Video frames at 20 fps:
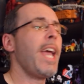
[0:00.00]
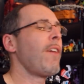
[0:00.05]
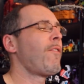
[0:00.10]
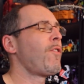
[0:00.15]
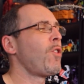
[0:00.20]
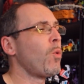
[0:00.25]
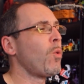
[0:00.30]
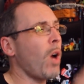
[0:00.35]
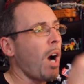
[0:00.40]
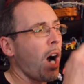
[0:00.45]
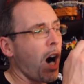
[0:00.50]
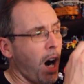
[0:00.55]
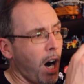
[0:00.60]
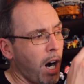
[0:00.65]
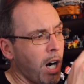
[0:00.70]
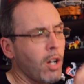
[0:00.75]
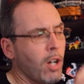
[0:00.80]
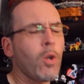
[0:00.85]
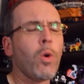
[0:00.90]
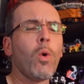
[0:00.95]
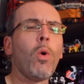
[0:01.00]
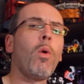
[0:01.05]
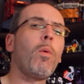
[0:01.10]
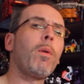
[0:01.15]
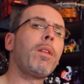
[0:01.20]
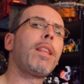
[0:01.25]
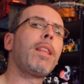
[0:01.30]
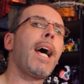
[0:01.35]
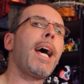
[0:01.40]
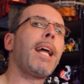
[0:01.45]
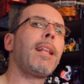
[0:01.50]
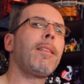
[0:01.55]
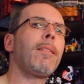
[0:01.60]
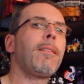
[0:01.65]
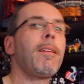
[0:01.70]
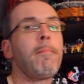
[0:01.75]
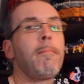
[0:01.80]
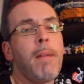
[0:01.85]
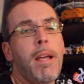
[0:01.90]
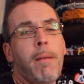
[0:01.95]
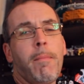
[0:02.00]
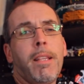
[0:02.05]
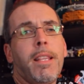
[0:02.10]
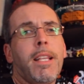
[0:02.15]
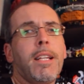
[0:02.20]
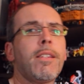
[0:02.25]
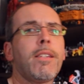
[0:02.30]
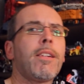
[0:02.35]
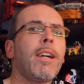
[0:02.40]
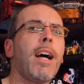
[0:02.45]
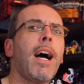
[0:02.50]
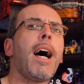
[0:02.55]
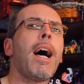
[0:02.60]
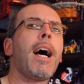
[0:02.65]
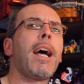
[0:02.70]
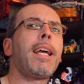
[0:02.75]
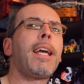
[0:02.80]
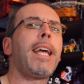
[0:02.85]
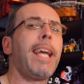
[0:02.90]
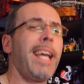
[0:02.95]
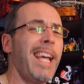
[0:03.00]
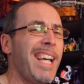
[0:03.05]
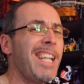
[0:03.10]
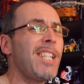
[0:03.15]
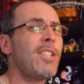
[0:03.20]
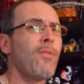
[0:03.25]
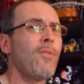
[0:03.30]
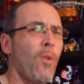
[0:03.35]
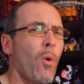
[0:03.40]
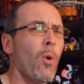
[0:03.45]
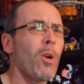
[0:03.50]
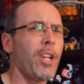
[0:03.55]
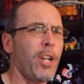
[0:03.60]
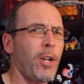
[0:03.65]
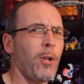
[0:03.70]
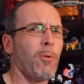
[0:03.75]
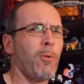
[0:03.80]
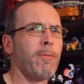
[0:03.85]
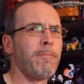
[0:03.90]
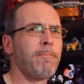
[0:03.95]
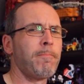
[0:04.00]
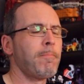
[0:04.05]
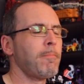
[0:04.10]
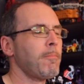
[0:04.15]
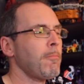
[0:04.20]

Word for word: If you are cool with that, then maybe this guy is for you.